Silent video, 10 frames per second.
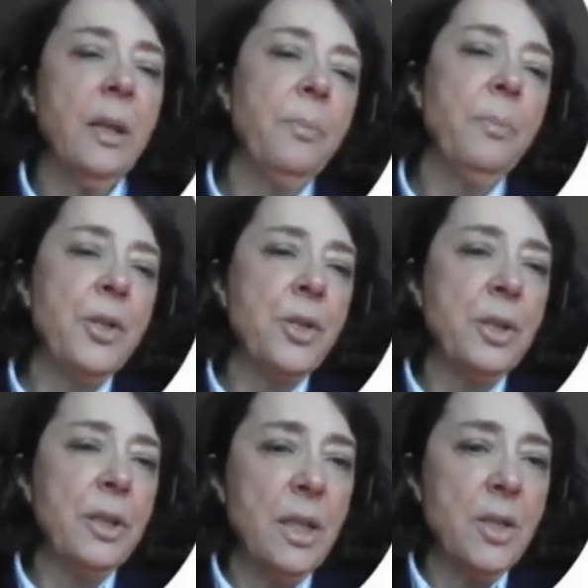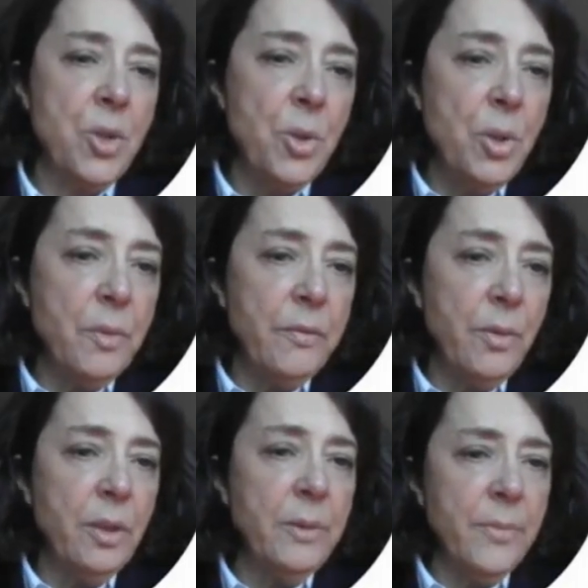picture that I showed you
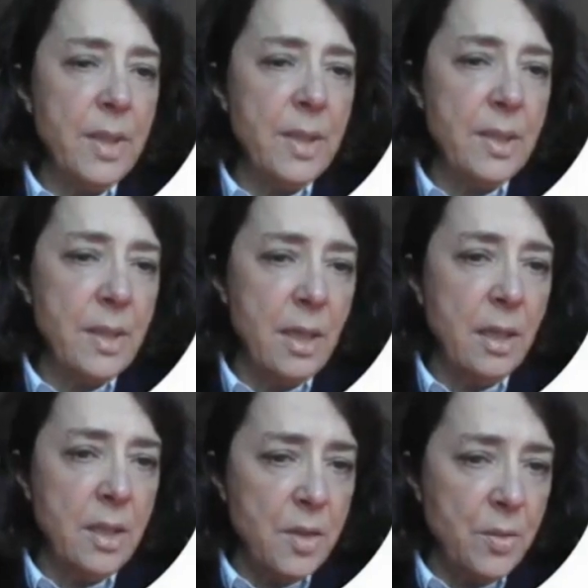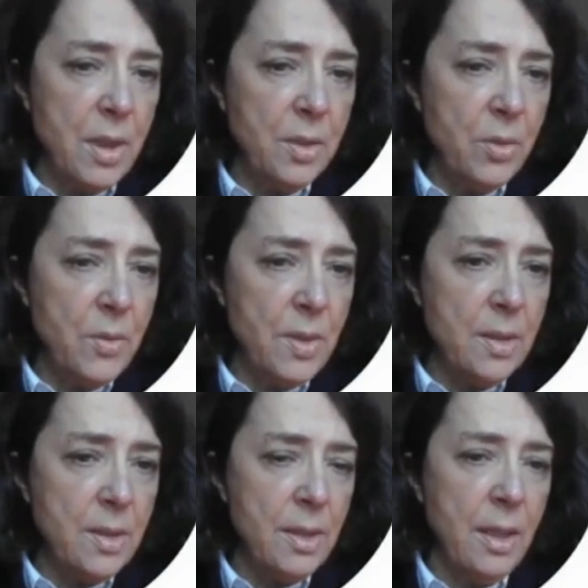before. This is a
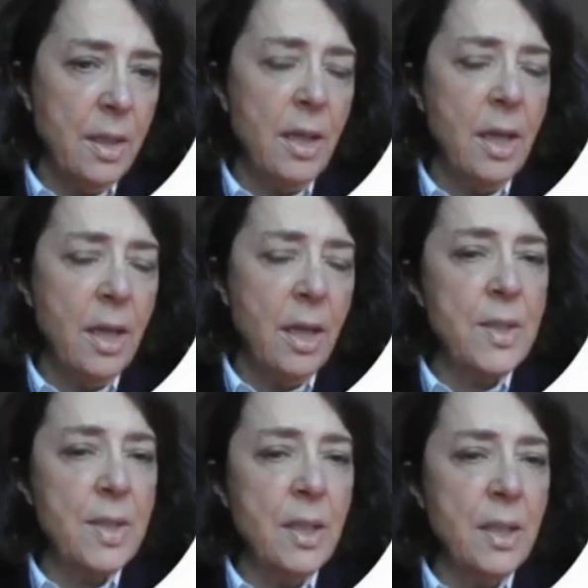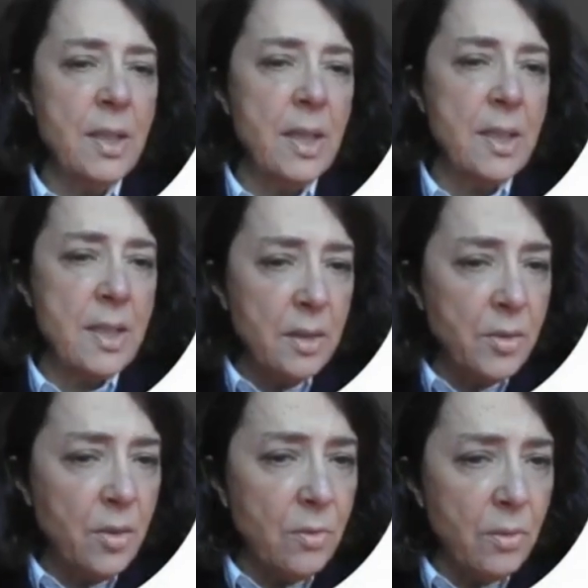histiocytosis. As you see, is a
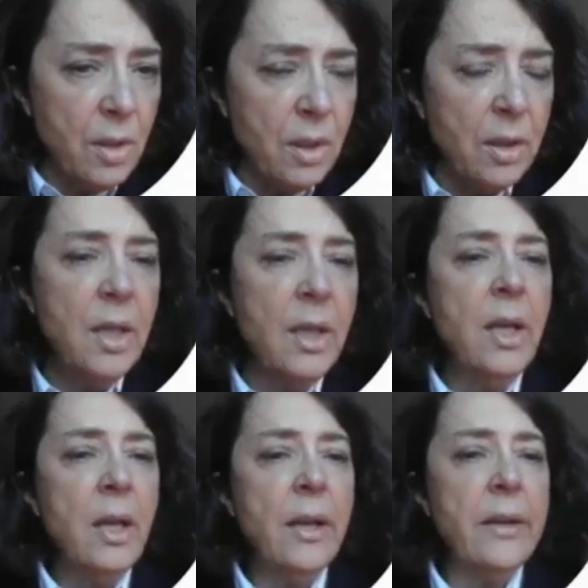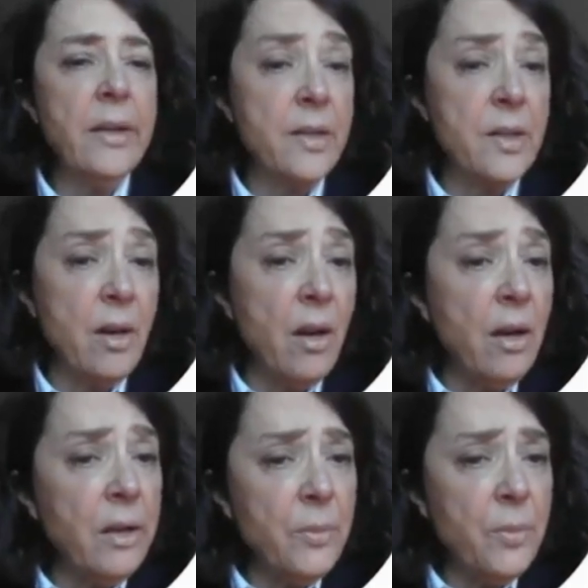centrilobular
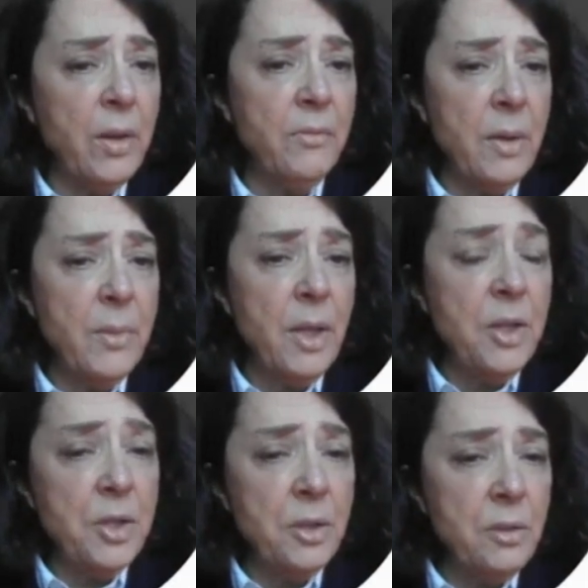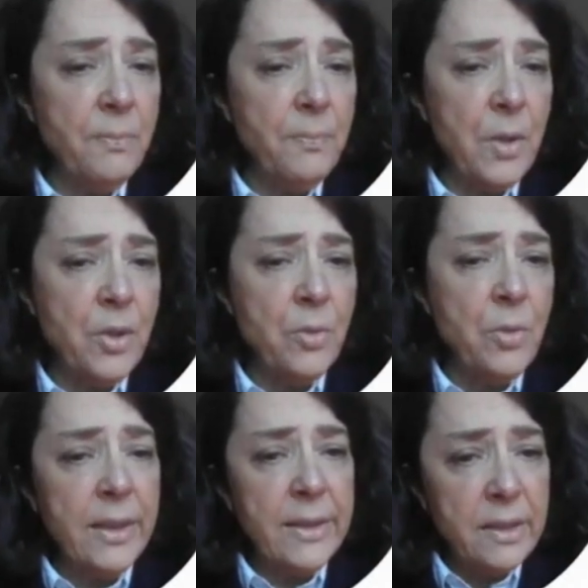scar with inflammation. You
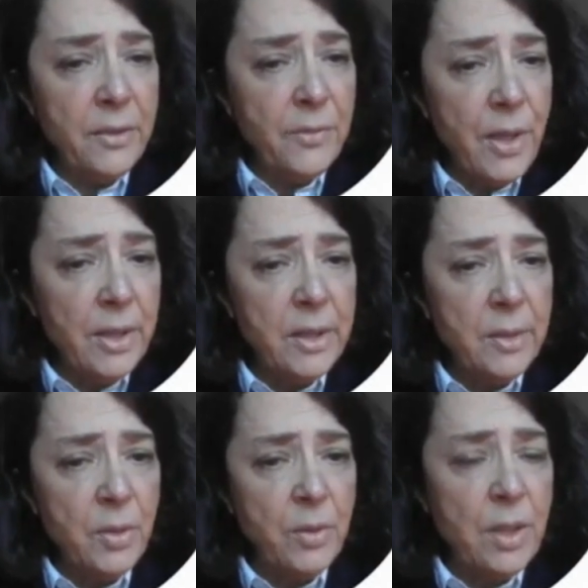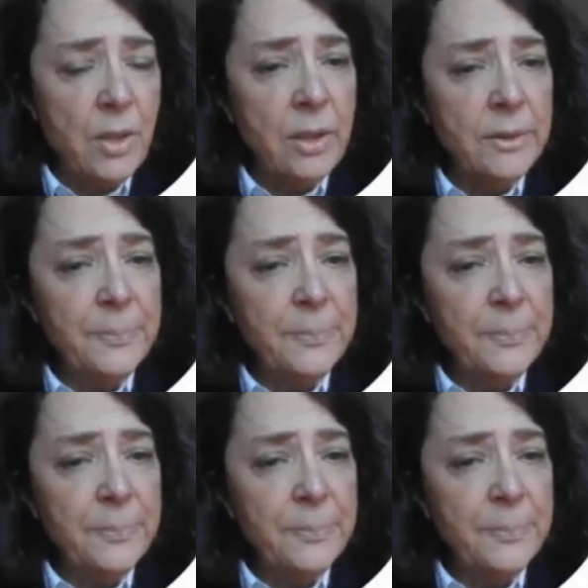identify the bronchiola.